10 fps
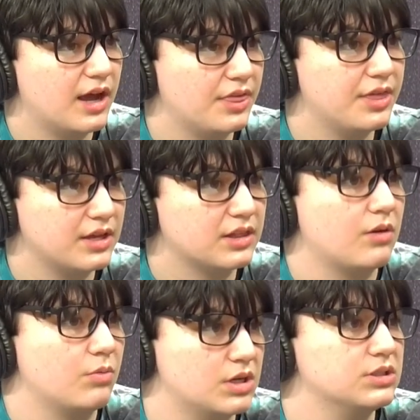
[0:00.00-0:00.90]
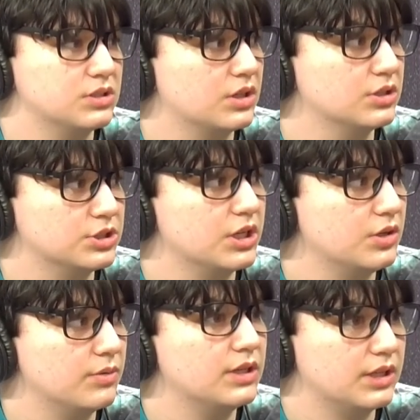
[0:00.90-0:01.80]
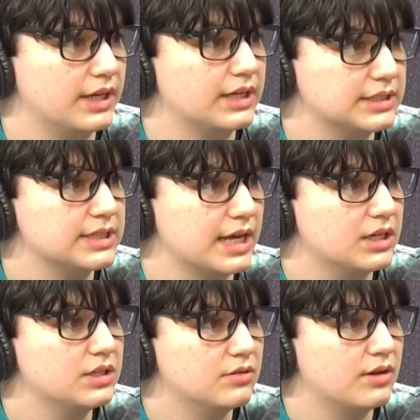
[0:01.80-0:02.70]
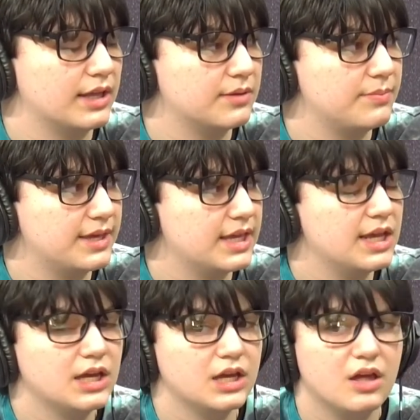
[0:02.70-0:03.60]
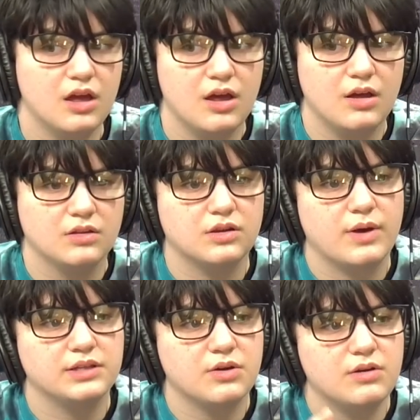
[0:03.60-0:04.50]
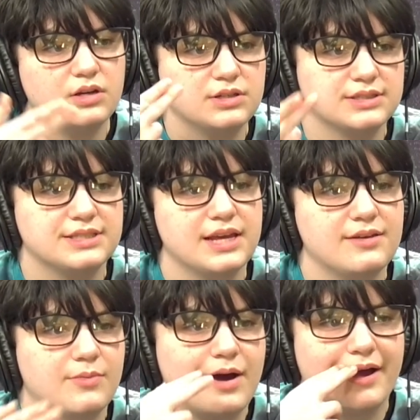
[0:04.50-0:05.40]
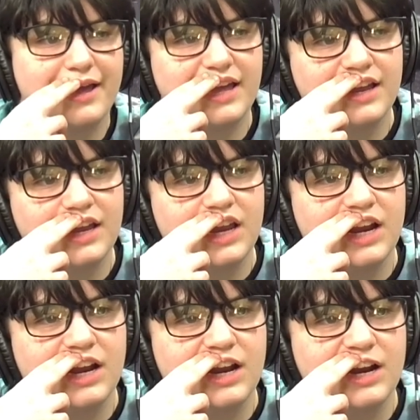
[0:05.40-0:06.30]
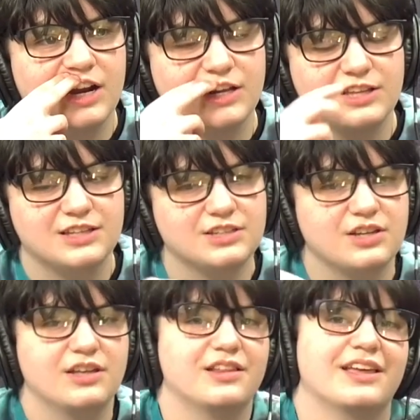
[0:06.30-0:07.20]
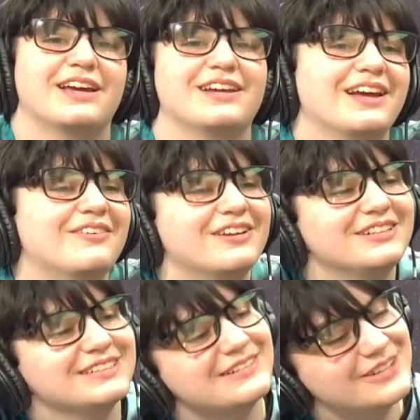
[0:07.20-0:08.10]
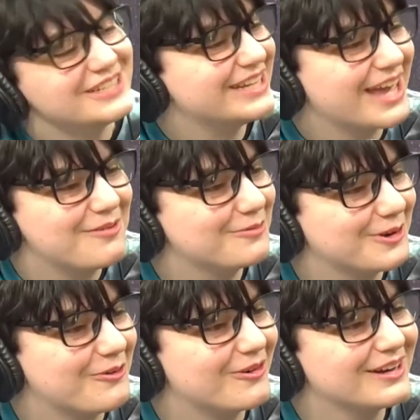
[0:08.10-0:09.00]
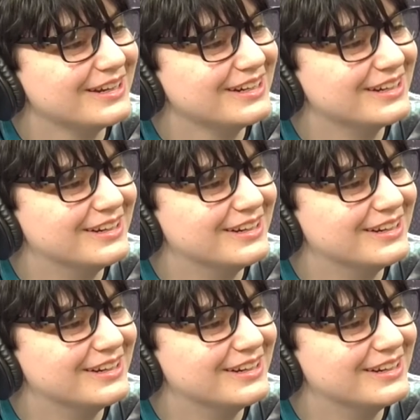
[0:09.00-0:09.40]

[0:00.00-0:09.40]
I think that was her genuine like intent at the beginning. So I don't understand why like I, I don't understand why she kept recording.